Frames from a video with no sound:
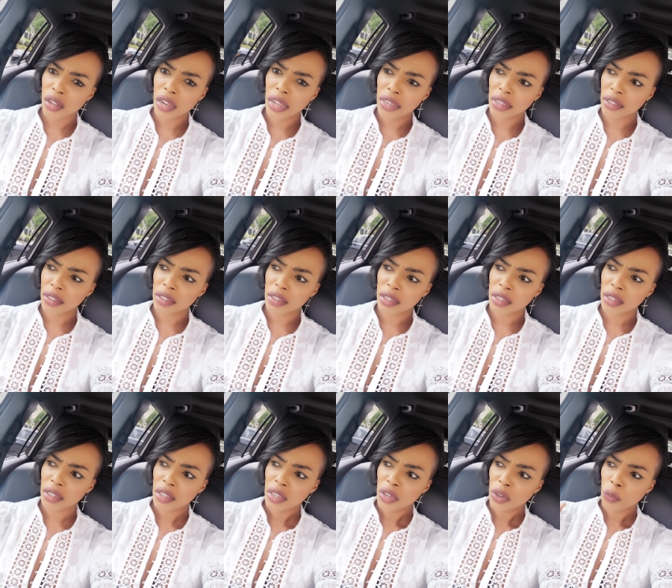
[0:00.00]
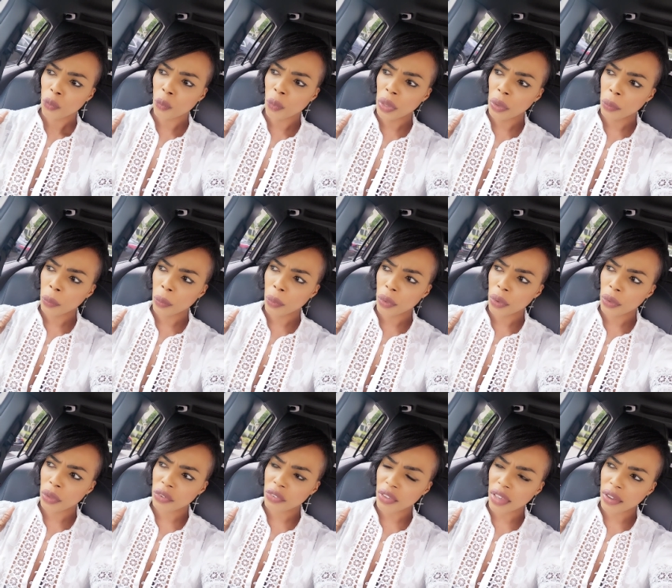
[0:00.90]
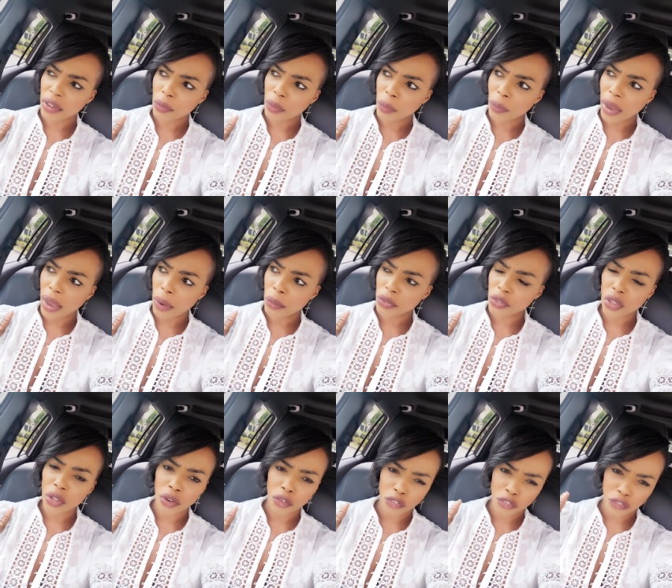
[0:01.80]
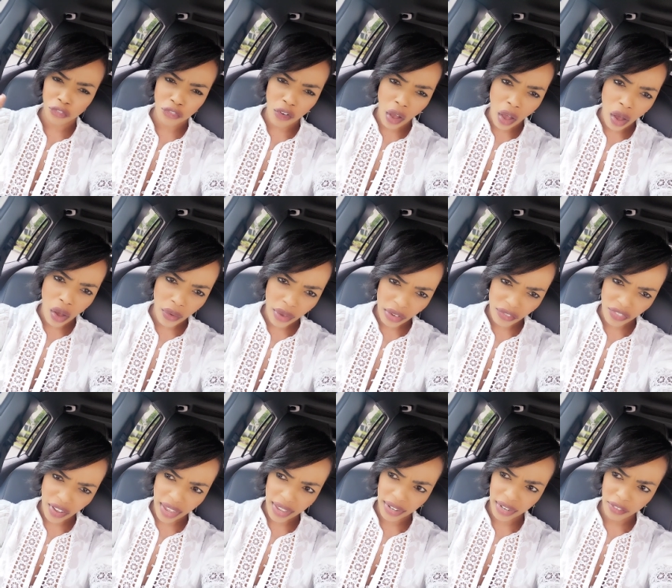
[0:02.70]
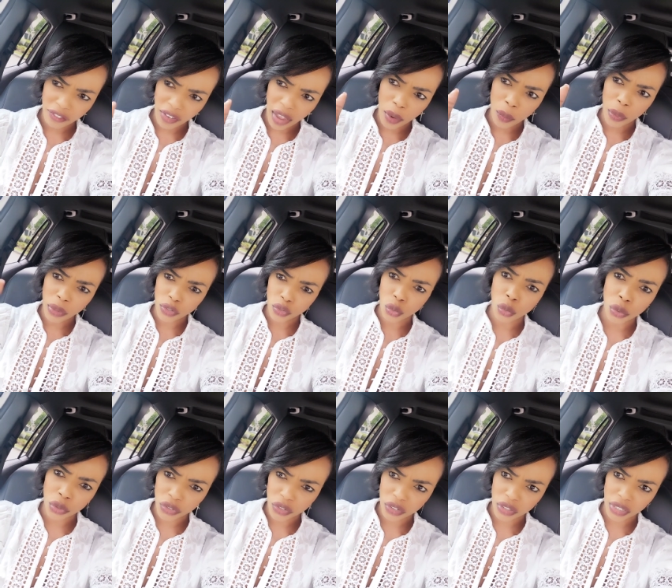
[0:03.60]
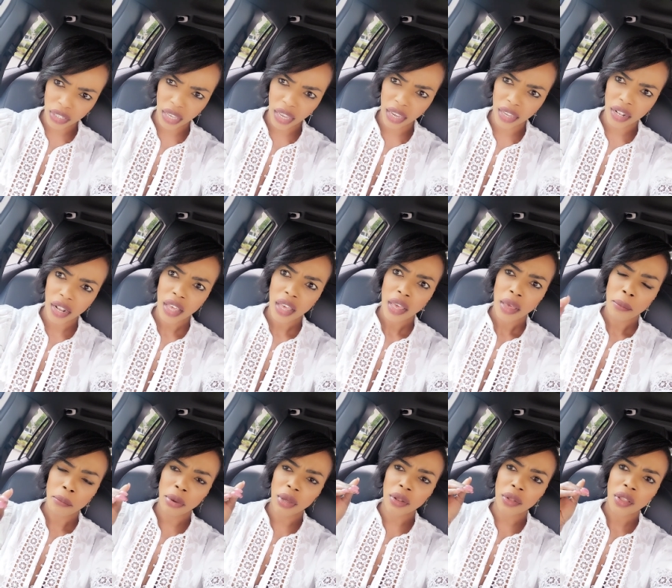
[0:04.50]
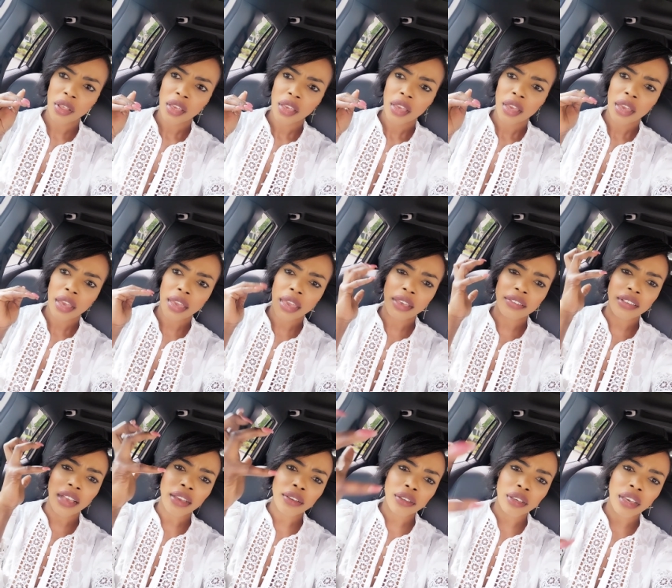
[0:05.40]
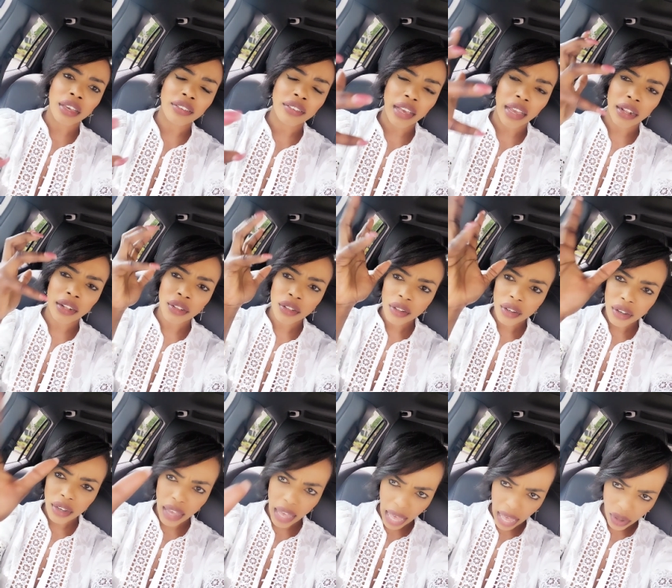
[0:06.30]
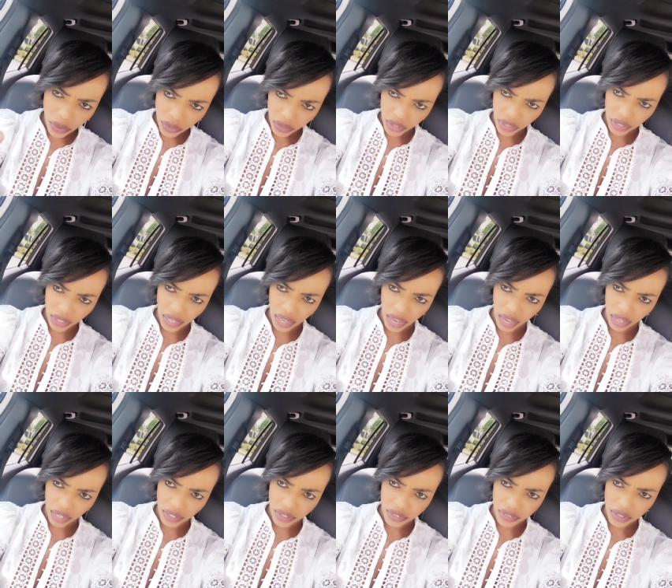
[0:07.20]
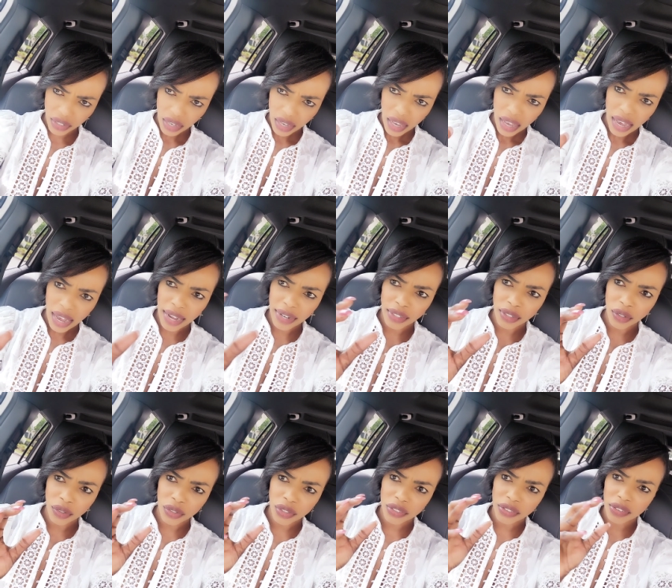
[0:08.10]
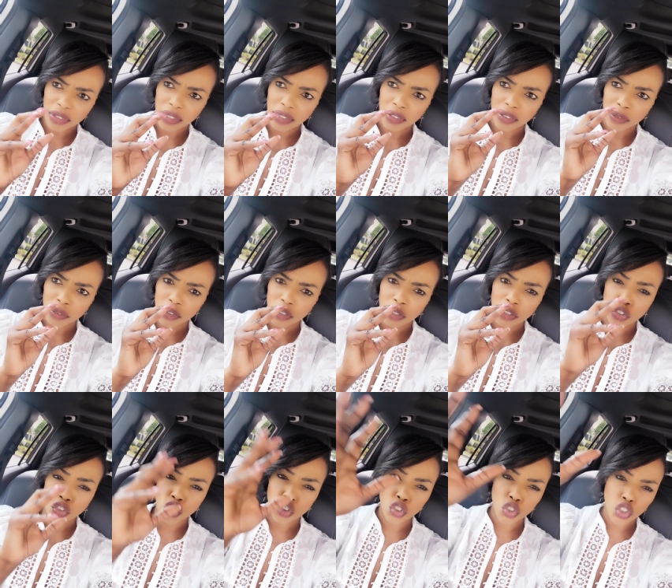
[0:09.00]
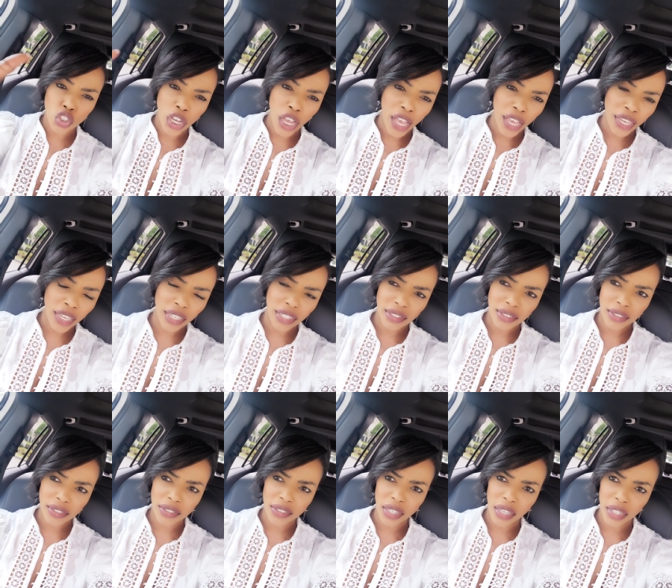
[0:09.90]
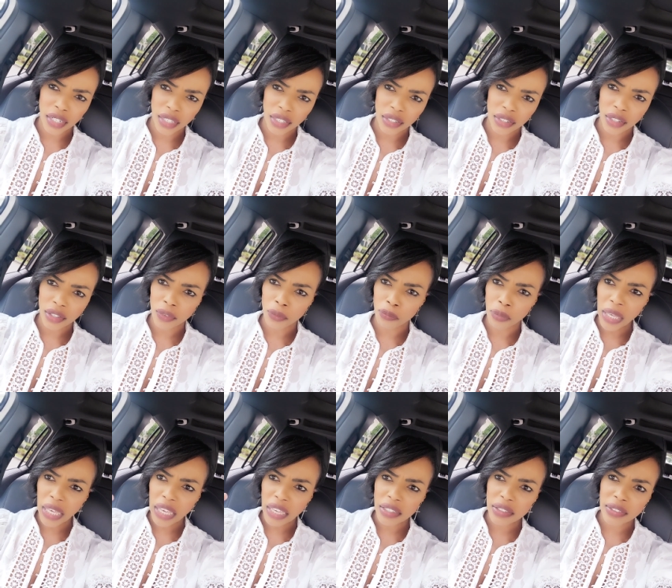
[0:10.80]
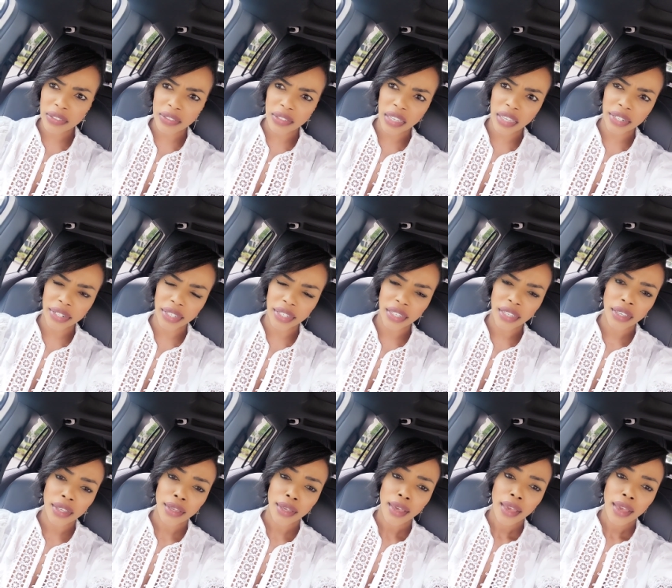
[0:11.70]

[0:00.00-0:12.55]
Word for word: like we it's like I was going to fall if I if I went towards the gate. But as I as I look out the gate, I noticed this giant city, this big city,